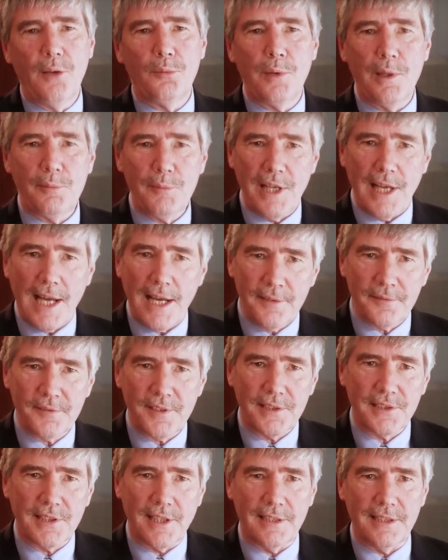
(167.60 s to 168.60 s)
When we have
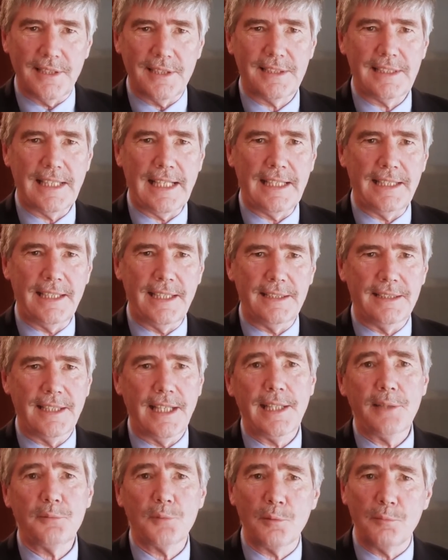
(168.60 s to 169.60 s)
this understanding,
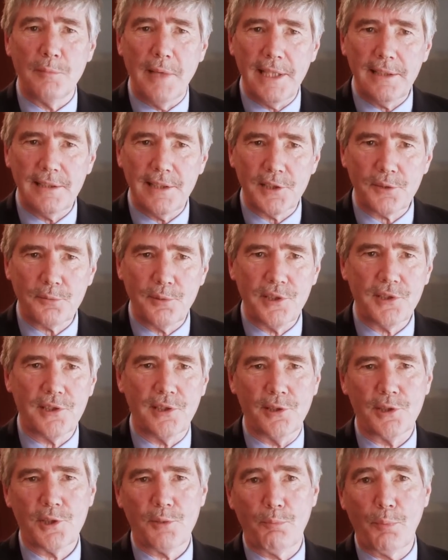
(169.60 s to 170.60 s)
then it will make this
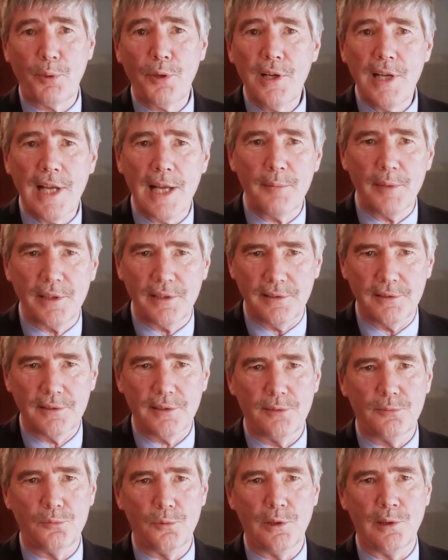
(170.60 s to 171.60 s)
research preeminent
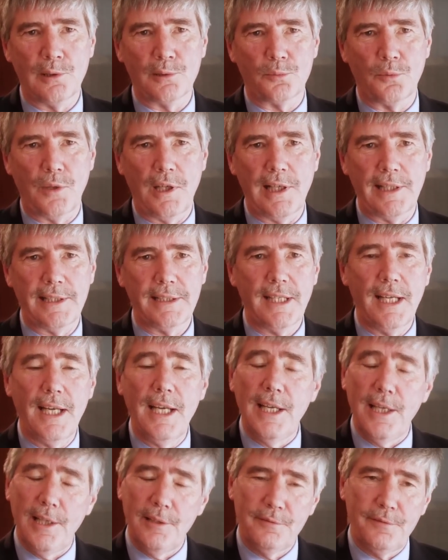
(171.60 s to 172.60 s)
worldwide
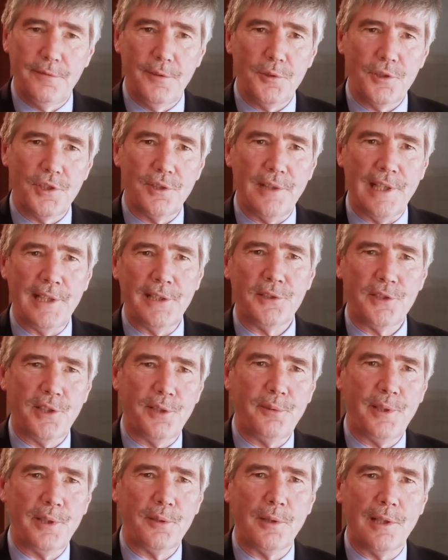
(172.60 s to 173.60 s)
in future energy
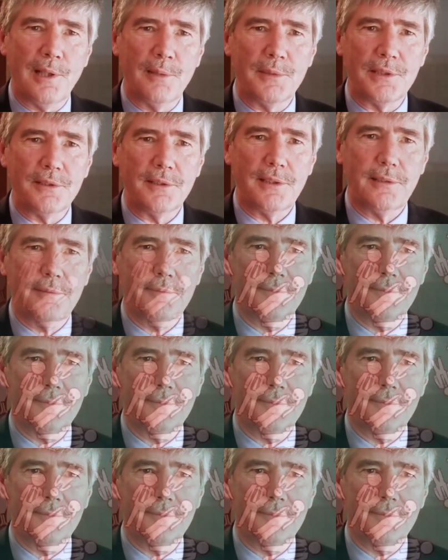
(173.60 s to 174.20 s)
requirements.